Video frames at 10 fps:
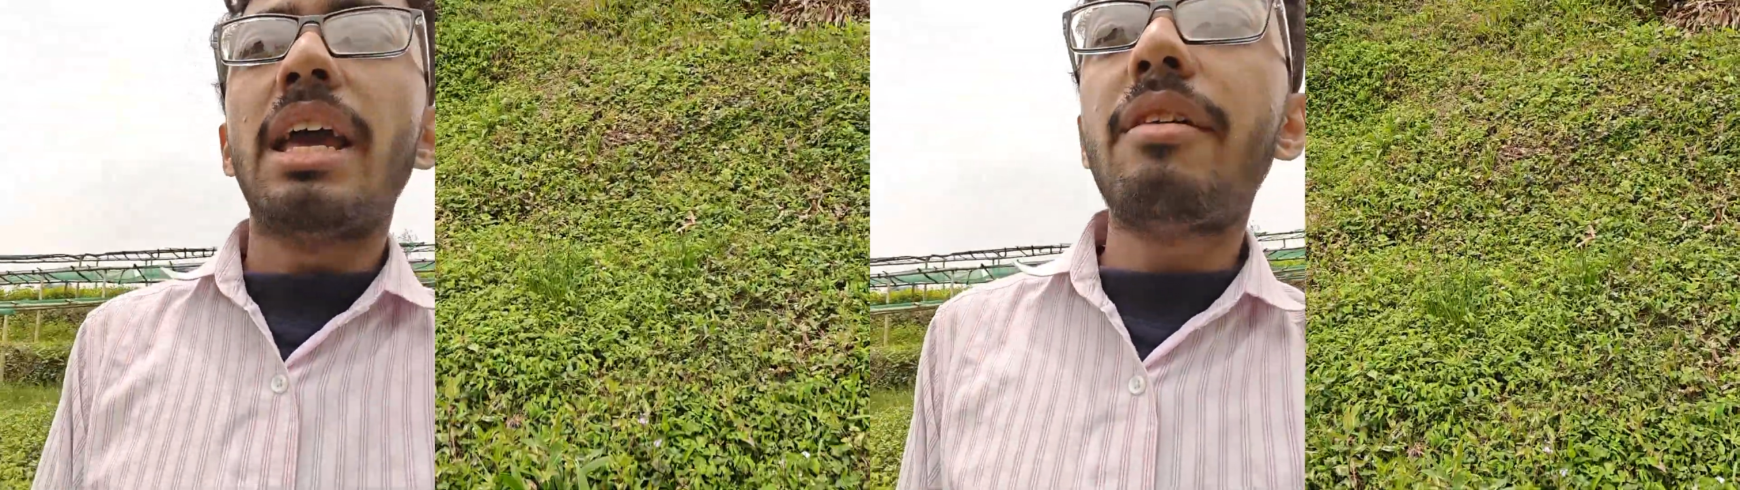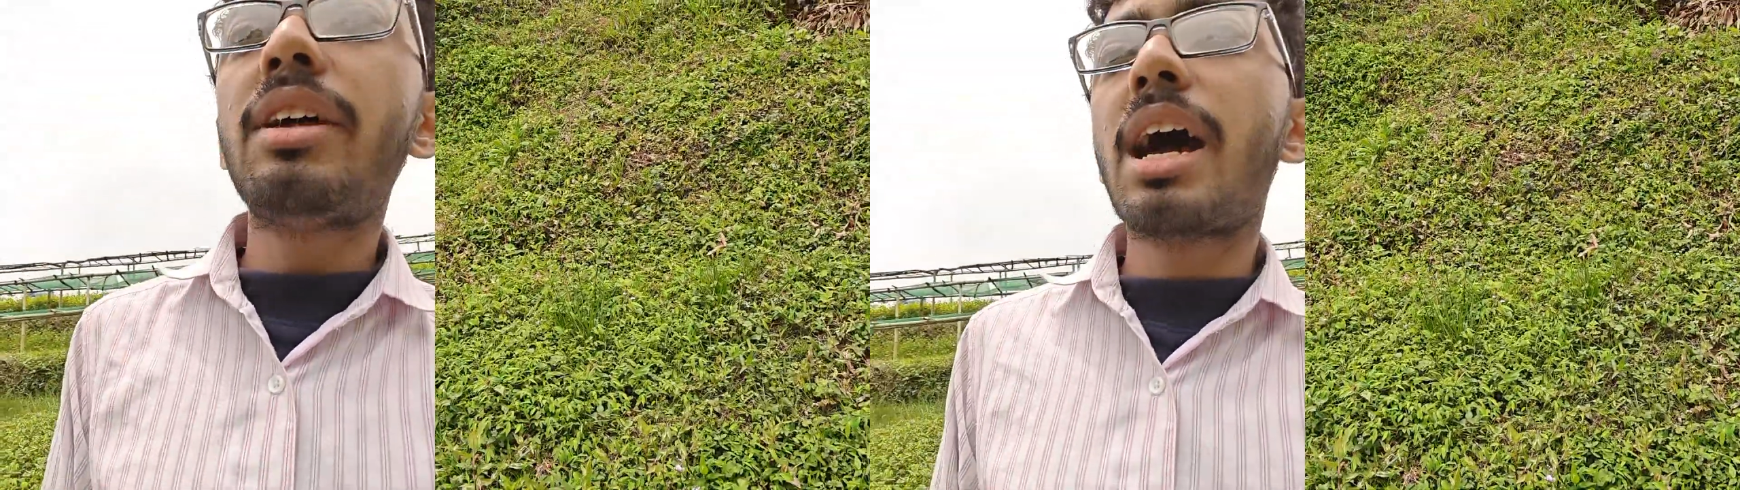
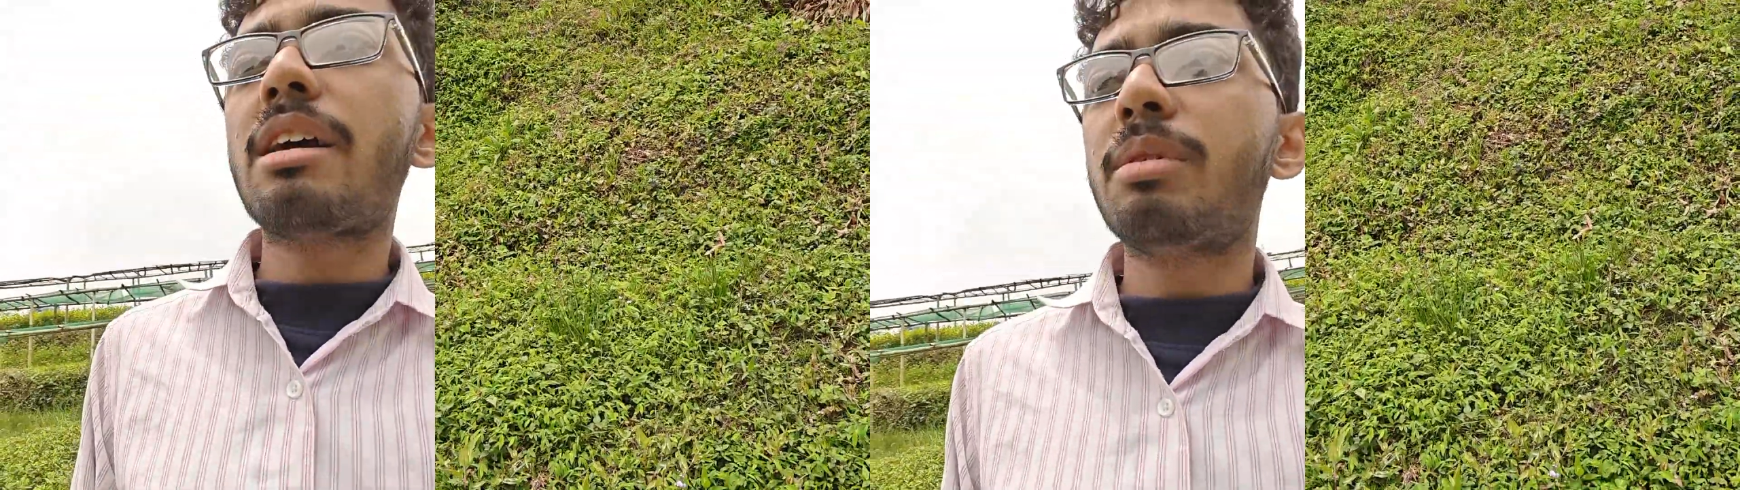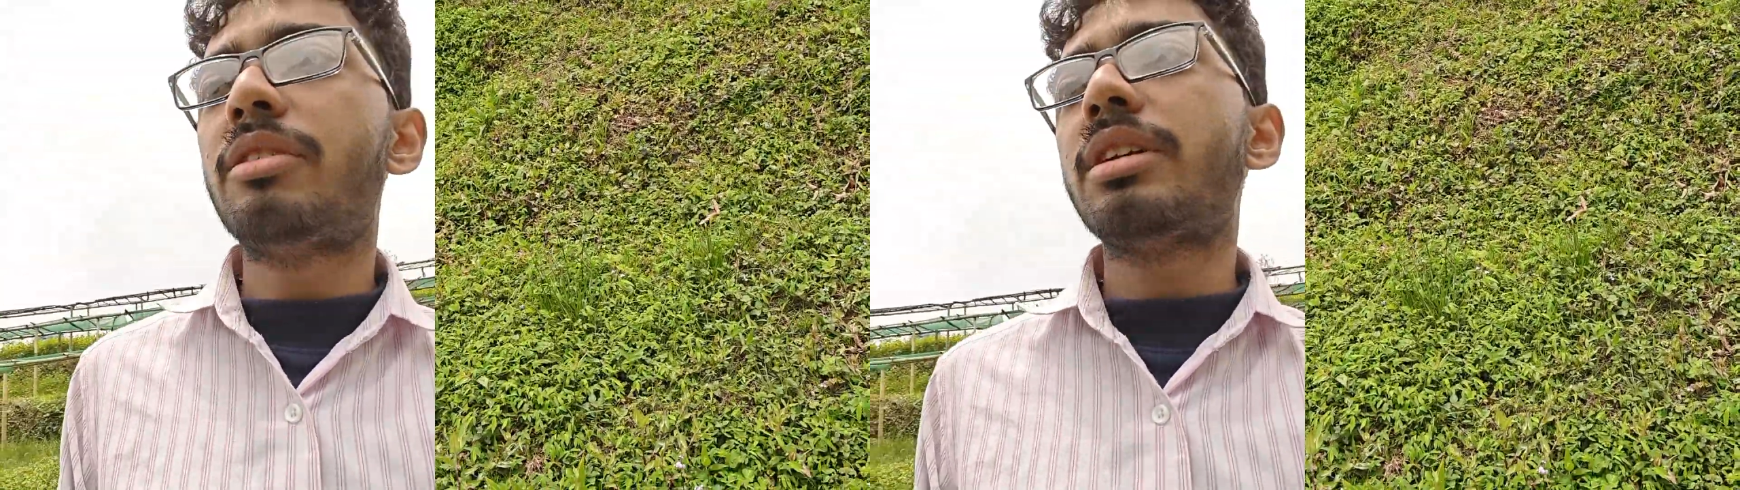Even I
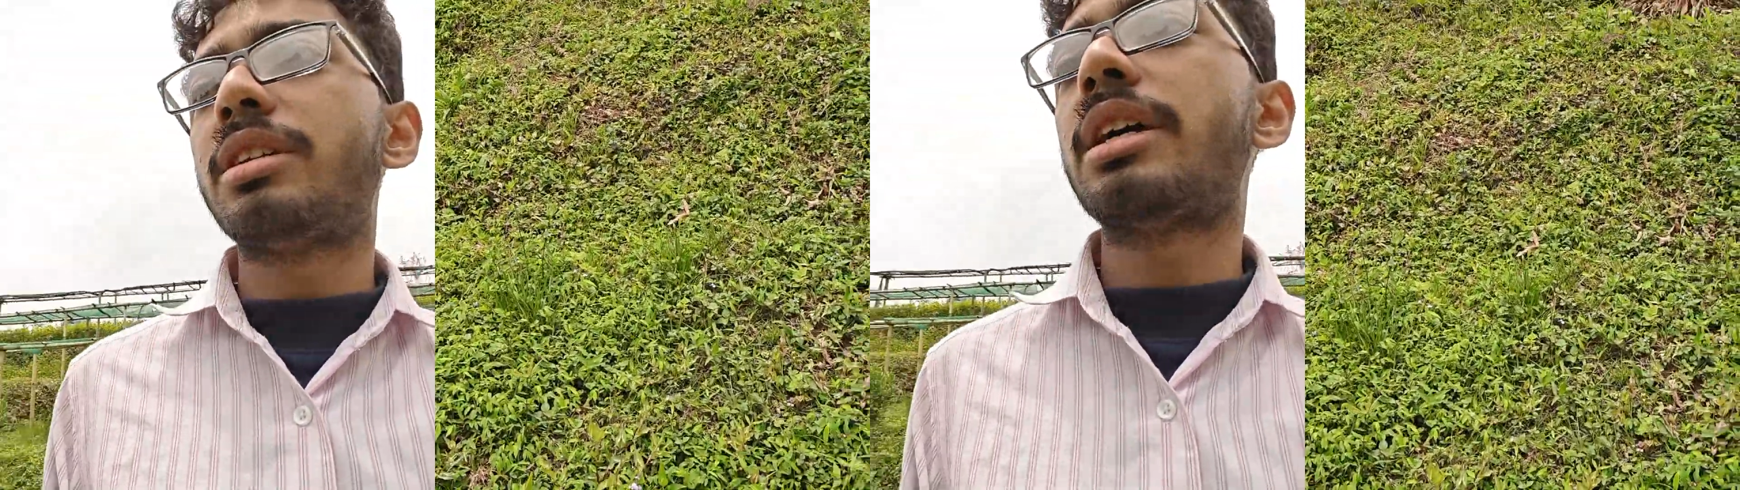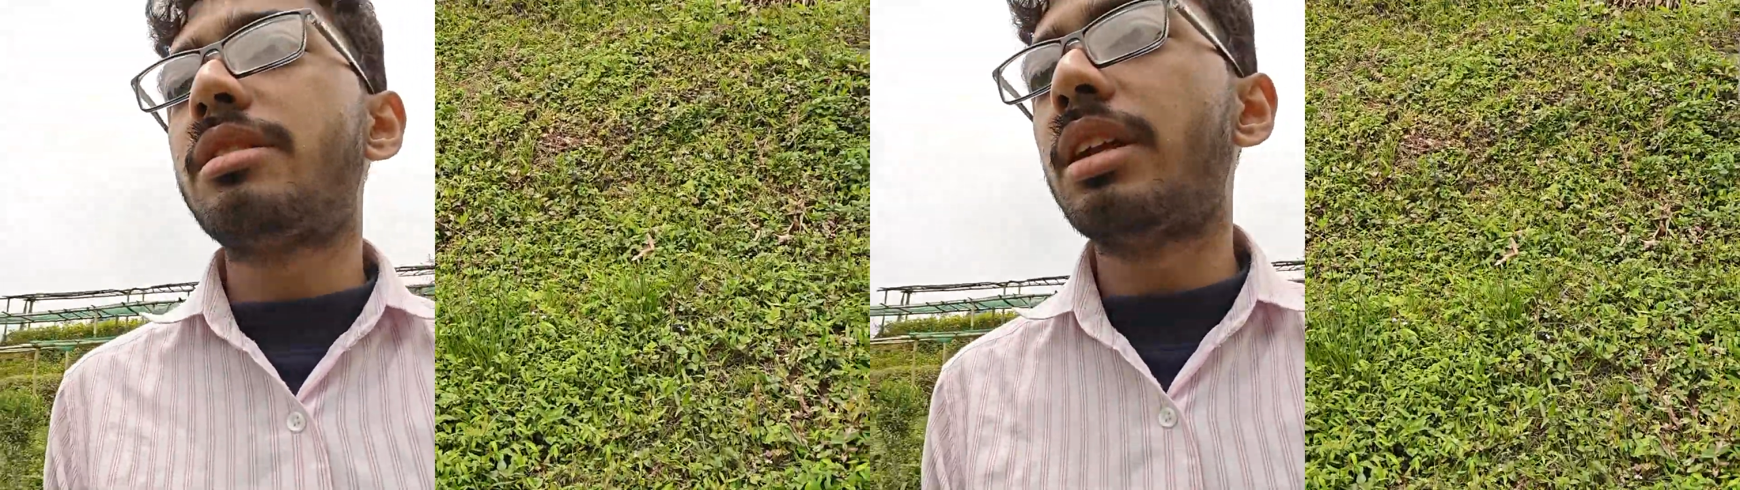am
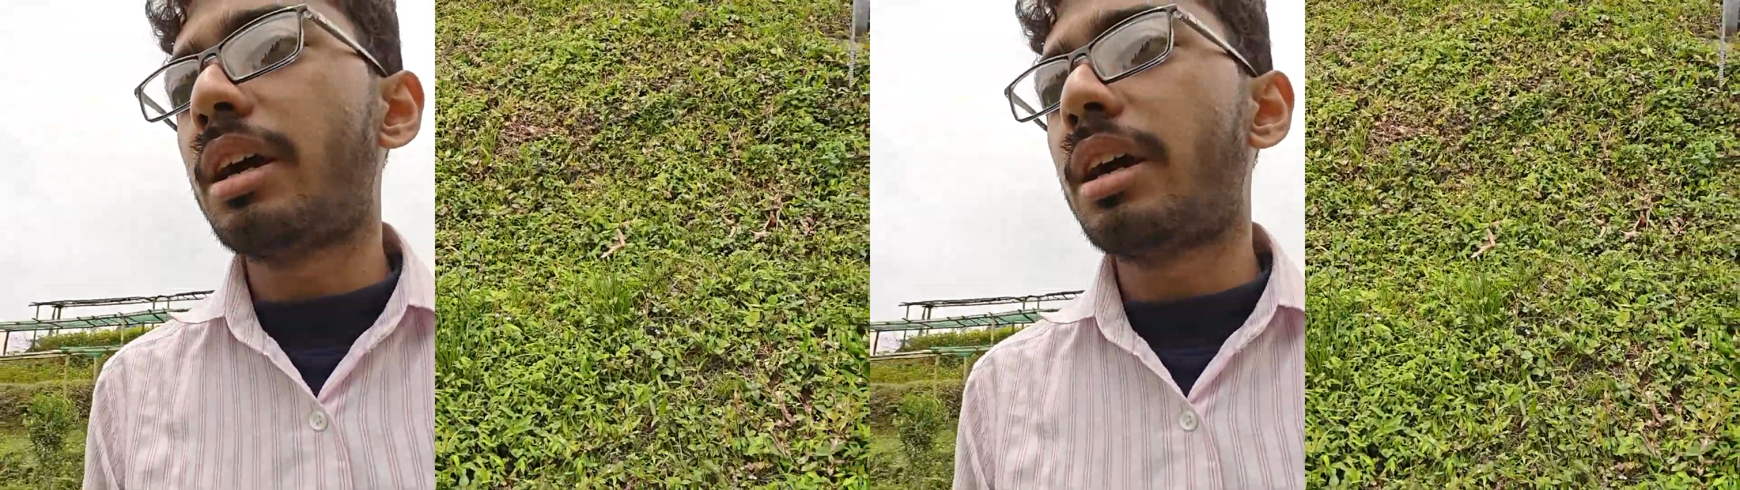interested actually.